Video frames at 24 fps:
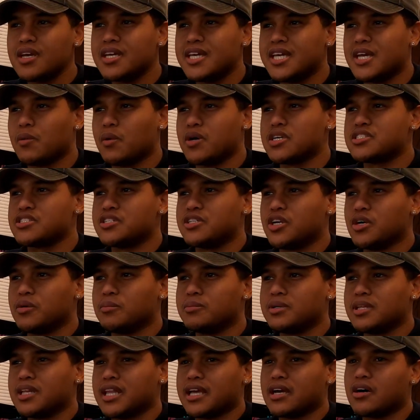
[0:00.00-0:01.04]
he was, being
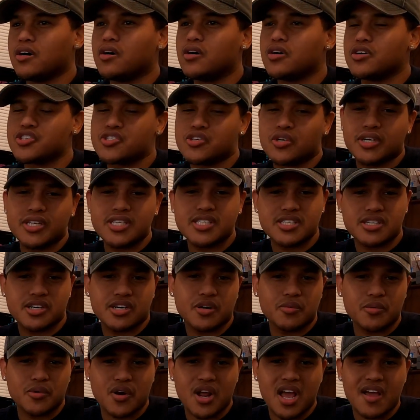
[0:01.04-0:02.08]
like, oh, sorry,
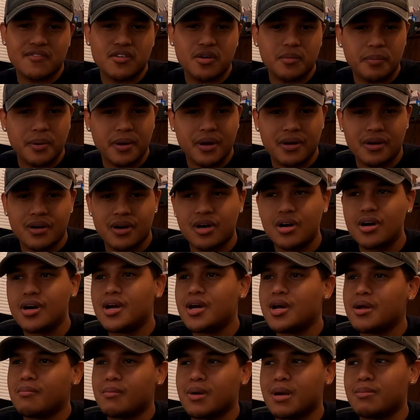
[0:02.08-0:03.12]
sir, we don't have your pair,
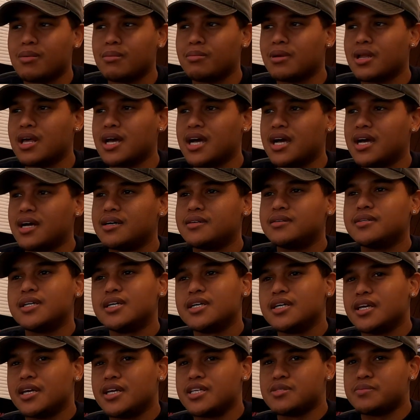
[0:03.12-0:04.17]
blah, blah, blah.
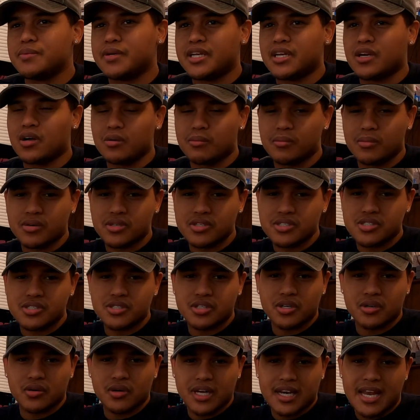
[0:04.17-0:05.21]
It's been almost,
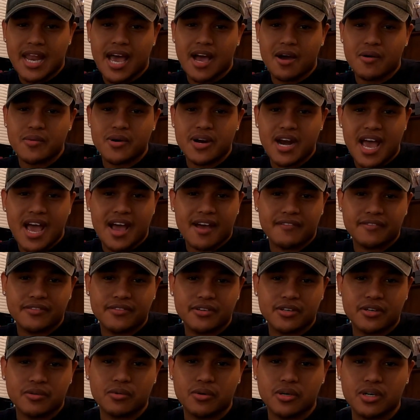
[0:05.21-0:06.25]
an hour
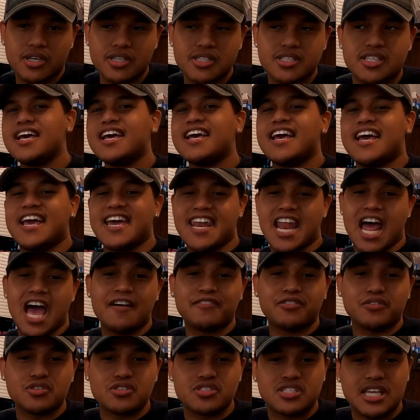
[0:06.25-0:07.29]
afterwards, and I
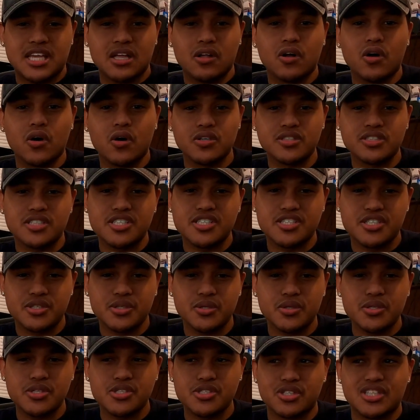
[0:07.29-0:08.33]
have to sell all these
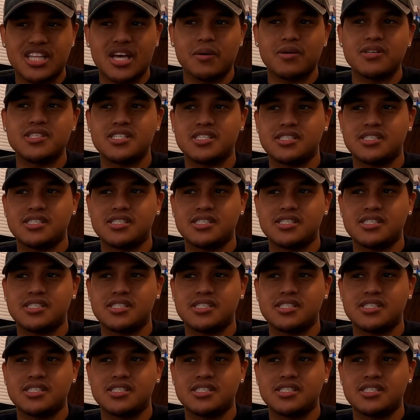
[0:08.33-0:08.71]
shoes. So that